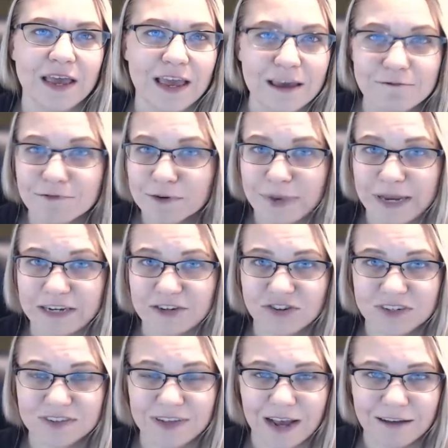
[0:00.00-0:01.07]

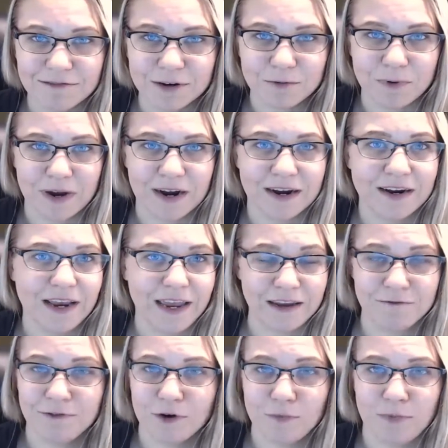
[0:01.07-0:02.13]
Information is everywhere.
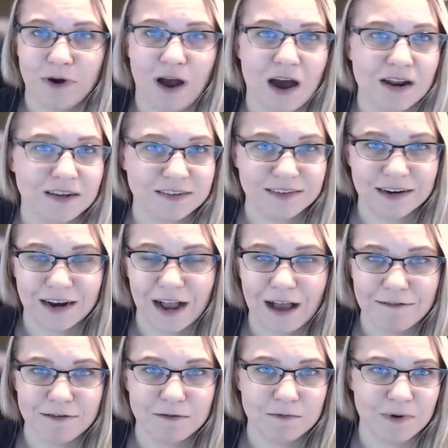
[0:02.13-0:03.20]
Info products are
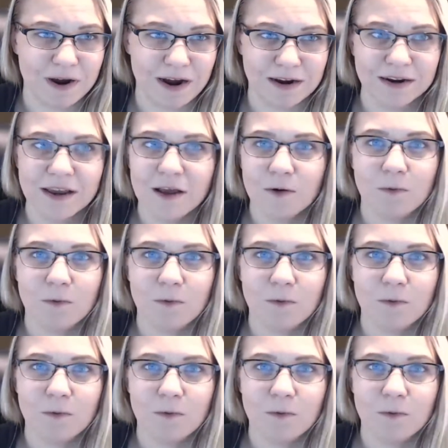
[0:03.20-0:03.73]
everywhere.